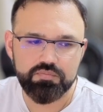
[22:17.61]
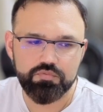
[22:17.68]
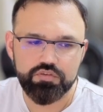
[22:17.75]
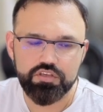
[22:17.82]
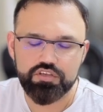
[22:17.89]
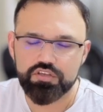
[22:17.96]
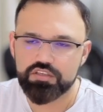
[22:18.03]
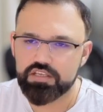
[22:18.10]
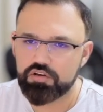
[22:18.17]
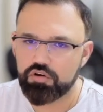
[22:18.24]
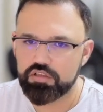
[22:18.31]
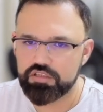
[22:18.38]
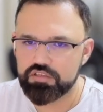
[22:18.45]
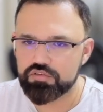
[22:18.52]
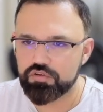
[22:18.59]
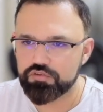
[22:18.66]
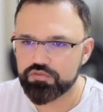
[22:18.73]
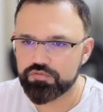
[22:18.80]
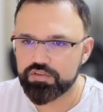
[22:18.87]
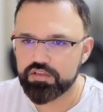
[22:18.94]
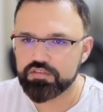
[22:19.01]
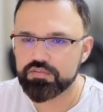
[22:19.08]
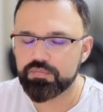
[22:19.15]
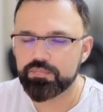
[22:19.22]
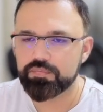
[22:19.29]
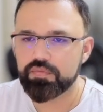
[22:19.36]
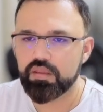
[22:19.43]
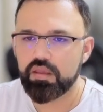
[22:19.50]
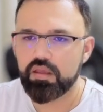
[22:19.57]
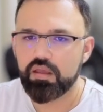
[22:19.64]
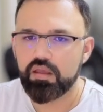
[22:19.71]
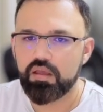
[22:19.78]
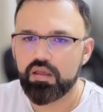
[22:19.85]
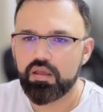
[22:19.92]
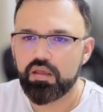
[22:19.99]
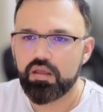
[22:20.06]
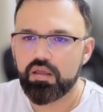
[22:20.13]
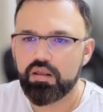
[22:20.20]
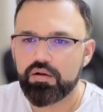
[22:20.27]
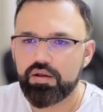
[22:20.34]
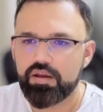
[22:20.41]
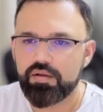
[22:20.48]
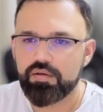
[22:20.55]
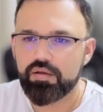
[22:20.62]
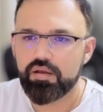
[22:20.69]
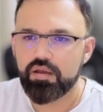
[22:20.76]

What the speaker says: positions, and all these sorts of things, right?